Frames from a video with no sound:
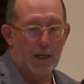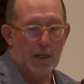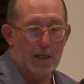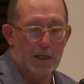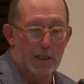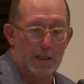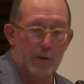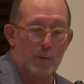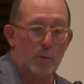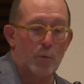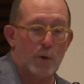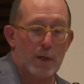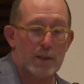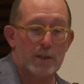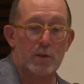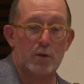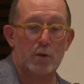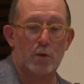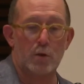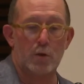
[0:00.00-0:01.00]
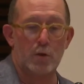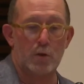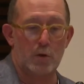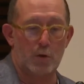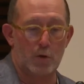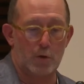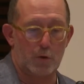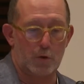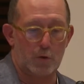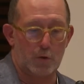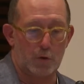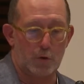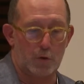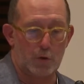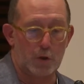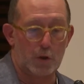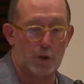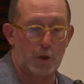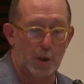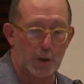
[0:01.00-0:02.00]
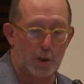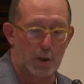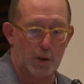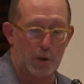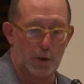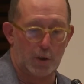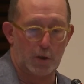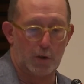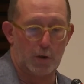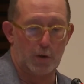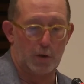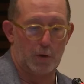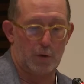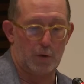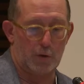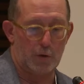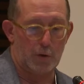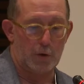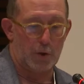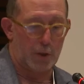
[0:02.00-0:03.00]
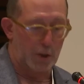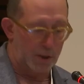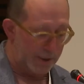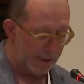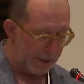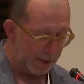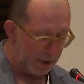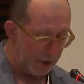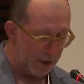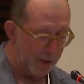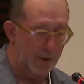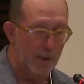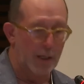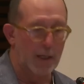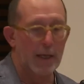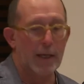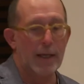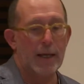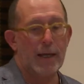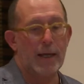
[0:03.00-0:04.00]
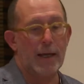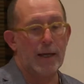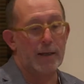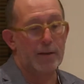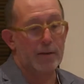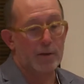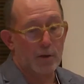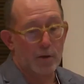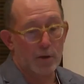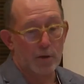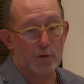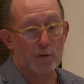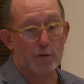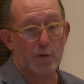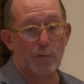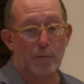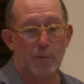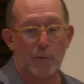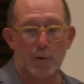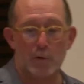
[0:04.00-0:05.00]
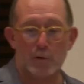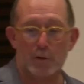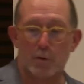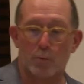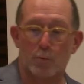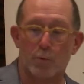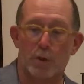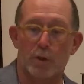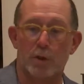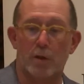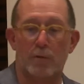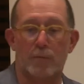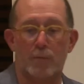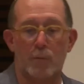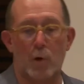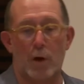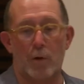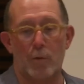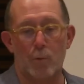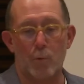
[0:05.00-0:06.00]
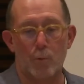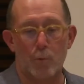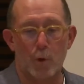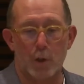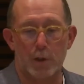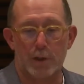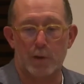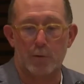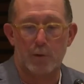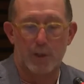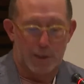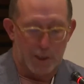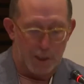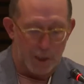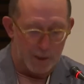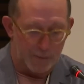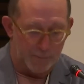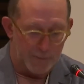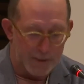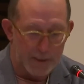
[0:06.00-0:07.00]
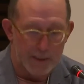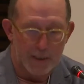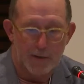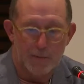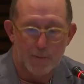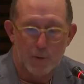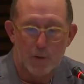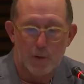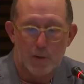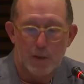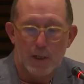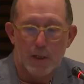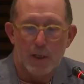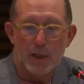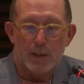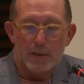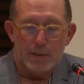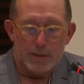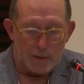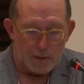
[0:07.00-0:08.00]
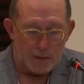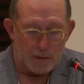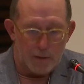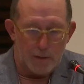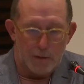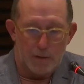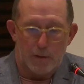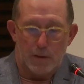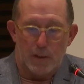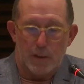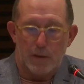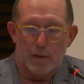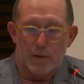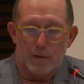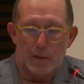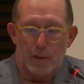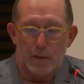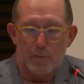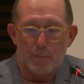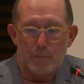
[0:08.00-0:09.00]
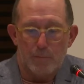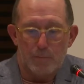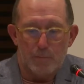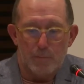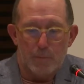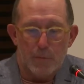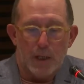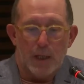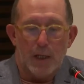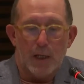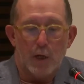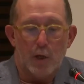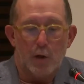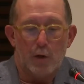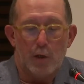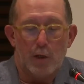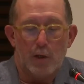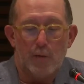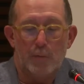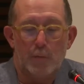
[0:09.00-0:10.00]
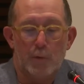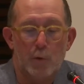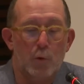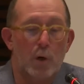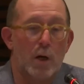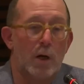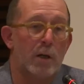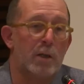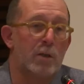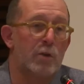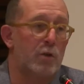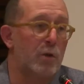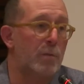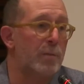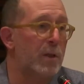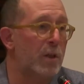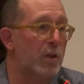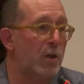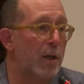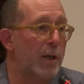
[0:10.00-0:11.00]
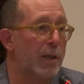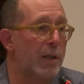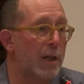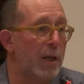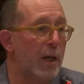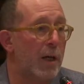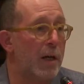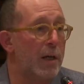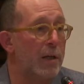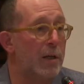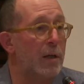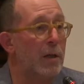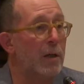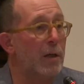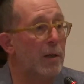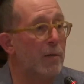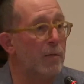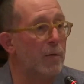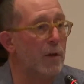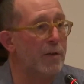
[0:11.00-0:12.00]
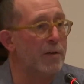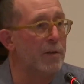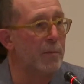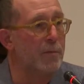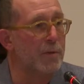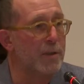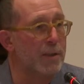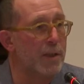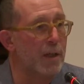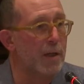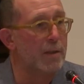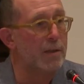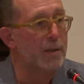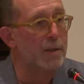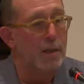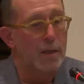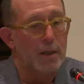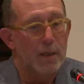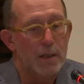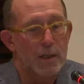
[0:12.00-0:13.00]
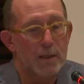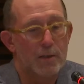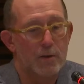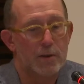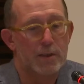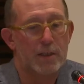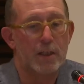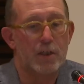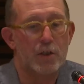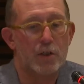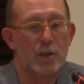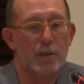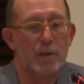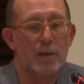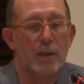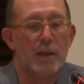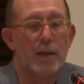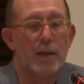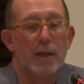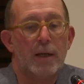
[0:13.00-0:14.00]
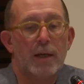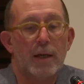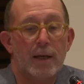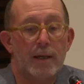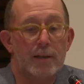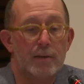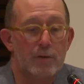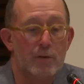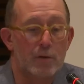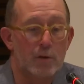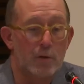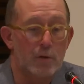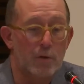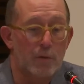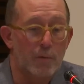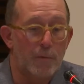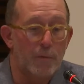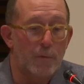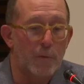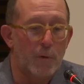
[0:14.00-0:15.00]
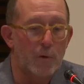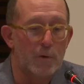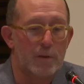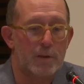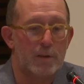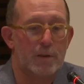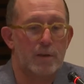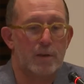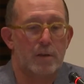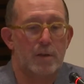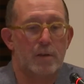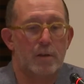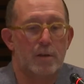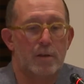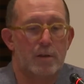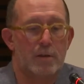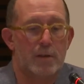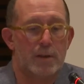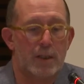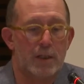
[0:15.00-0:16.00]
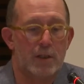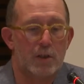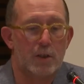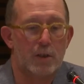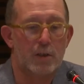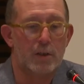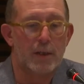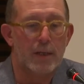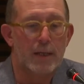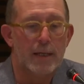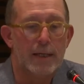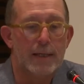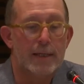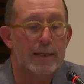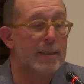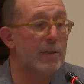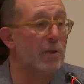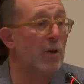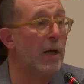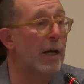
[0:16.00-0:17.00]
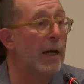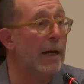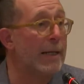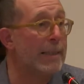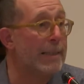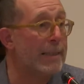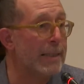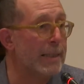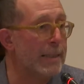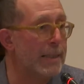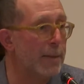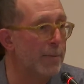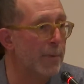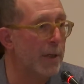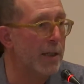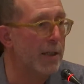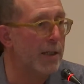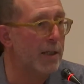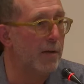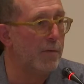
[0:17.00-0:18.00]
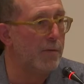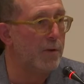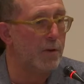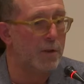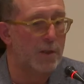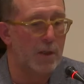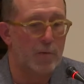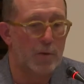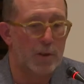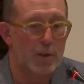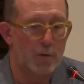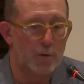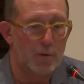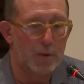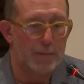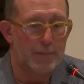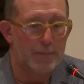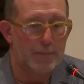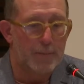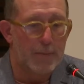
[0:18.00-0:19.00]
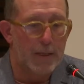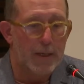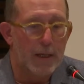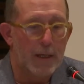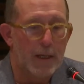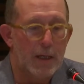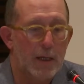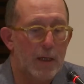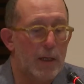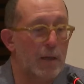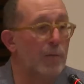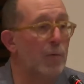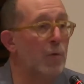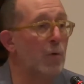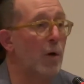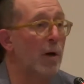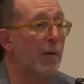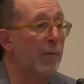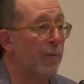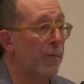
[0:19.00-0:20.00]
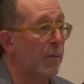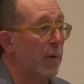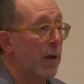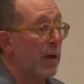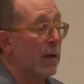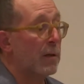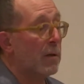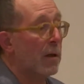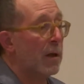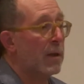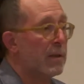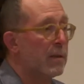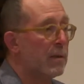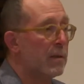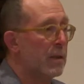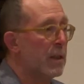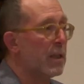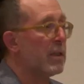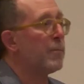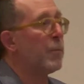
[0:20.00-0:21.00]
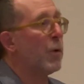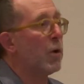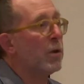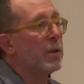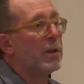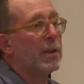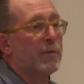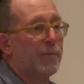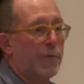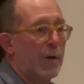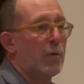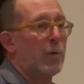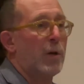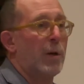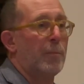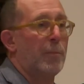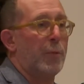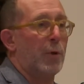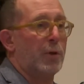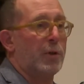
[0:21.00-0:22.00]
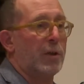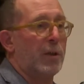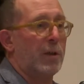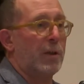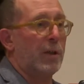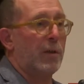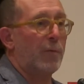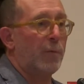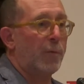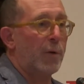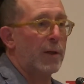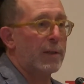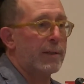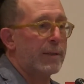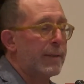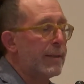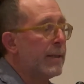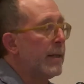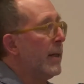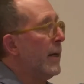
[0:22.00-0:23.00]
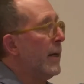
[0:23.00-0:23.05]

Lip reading: it was the third section. And the fourth, if you are World Heritage Festival, if you are in the Michelin Guide, if you have some stars, it's a section. And the fourth section is the accessibility of the territory. If you have, and this point is very important in France,